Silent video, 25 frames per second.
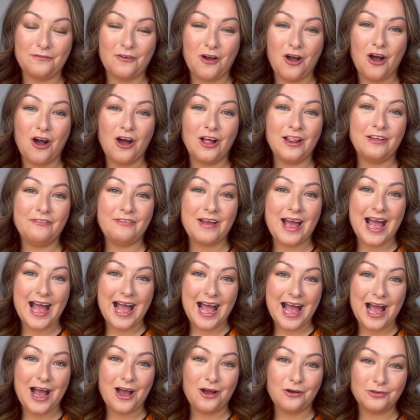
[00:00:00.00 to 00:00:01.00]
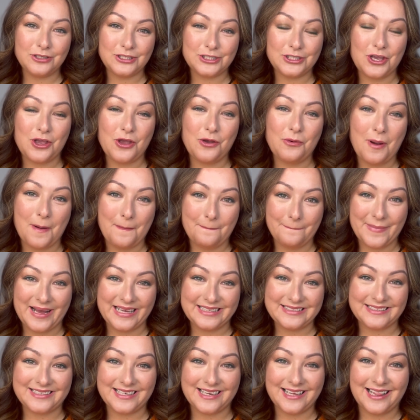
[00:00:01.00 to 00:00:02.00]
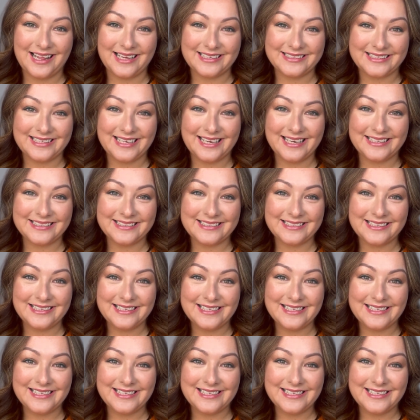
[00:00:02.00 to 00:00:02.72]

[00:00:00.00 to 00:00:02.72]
for all of our how-to masterclasses.